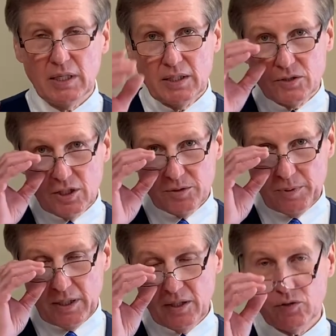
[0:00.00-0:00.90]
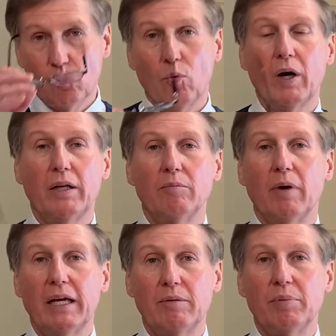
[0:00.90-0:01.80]
just because one
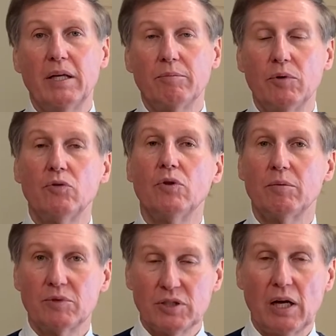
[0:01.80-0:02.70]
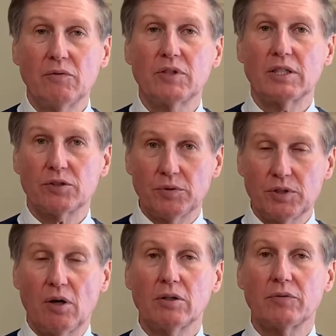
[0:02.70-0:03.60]
might be immune themselves as a
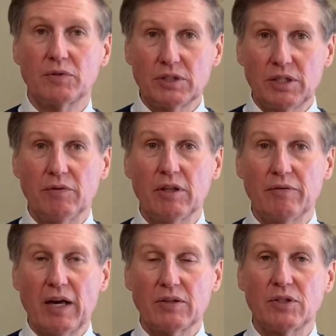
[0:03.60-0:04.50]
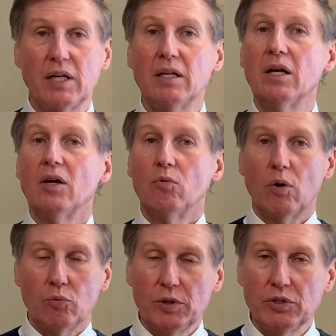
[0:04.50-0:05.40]
result of receiving the vaccine,
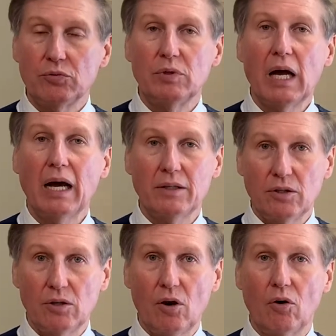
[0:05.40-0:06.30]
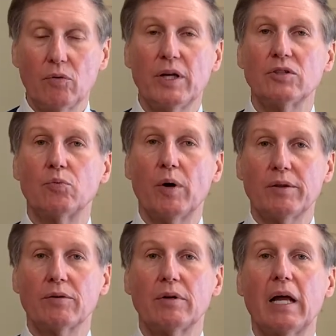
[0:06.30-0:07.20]
what we do not know is
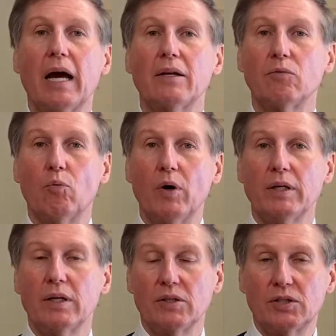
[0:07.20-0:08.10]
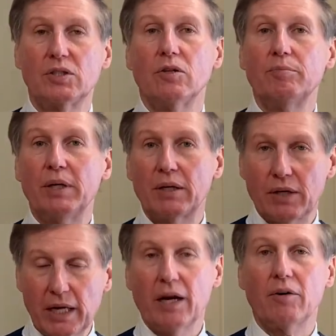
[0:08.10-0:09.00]
whether or not one can still be a
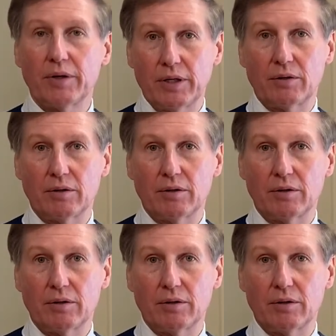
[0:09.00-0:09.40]
carrier,